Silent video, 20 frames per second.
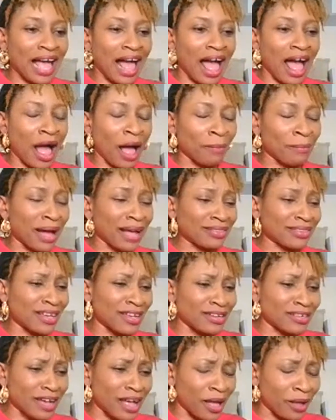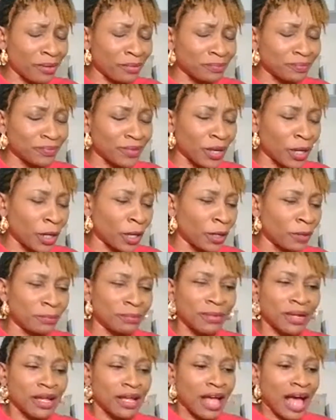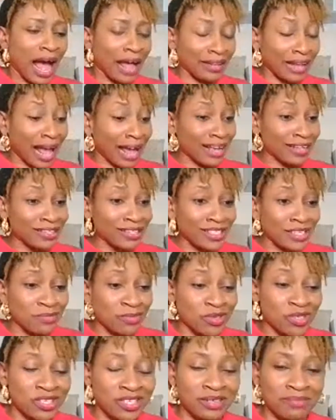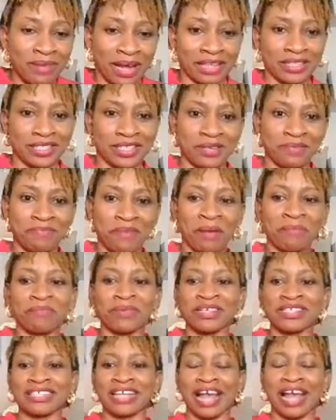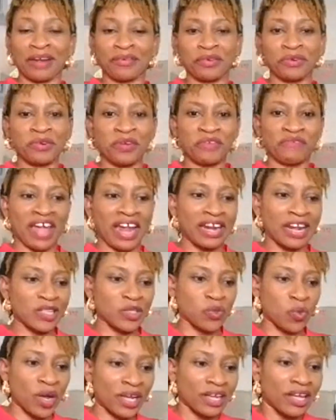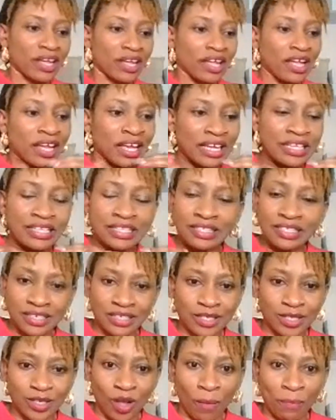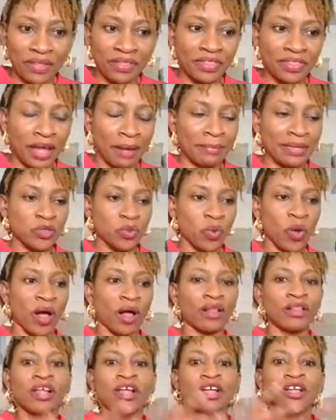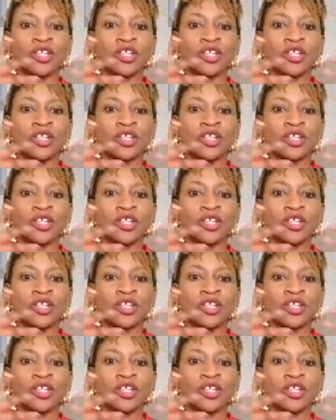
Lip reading: I think I can't seem to see my team members here. I don't know if their network is disturbing them as well.